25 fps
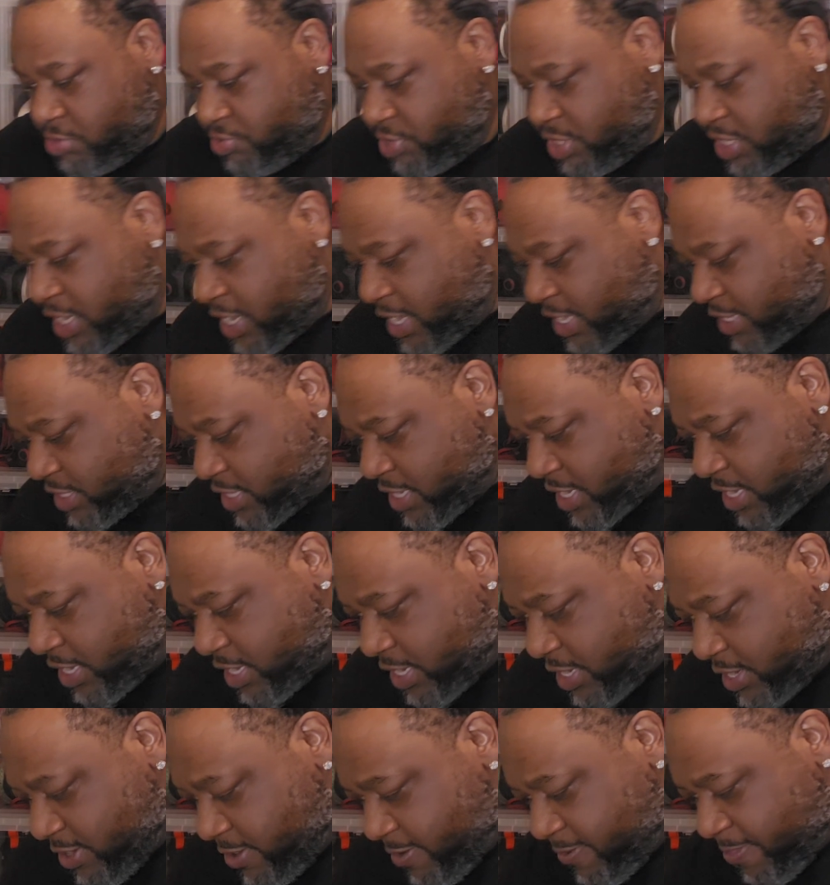We got
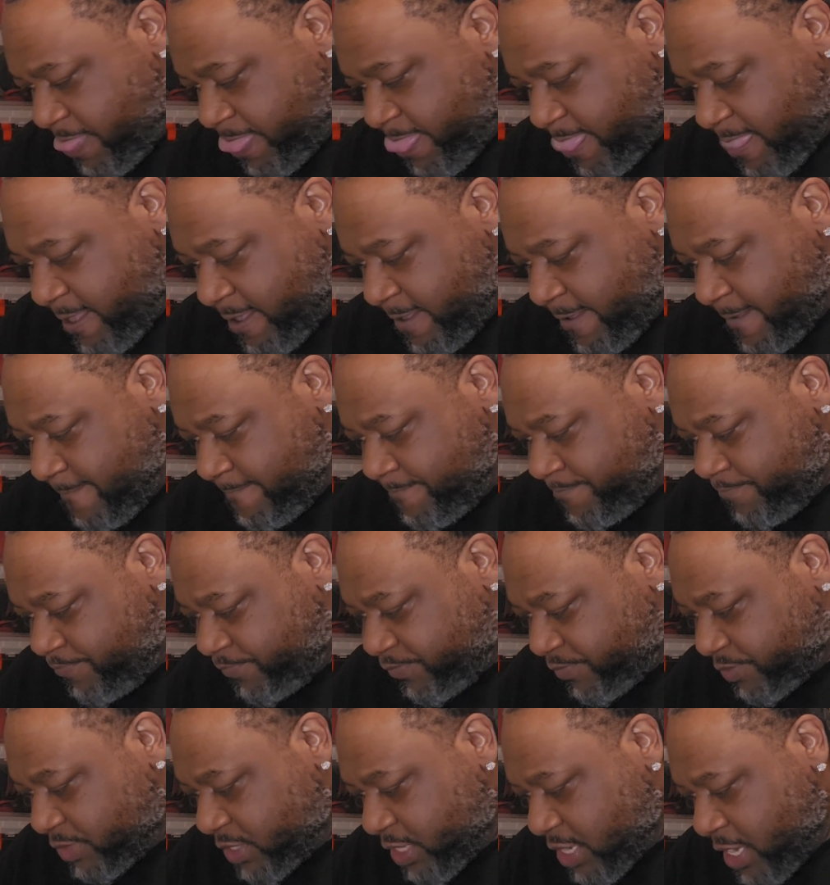that.
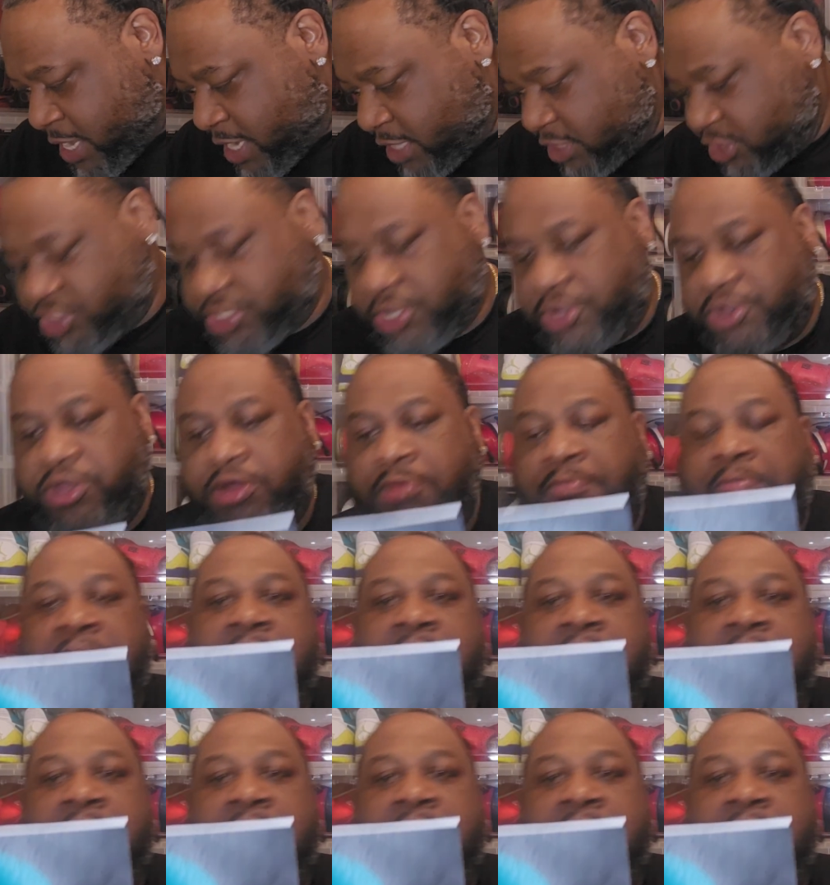I'll show you the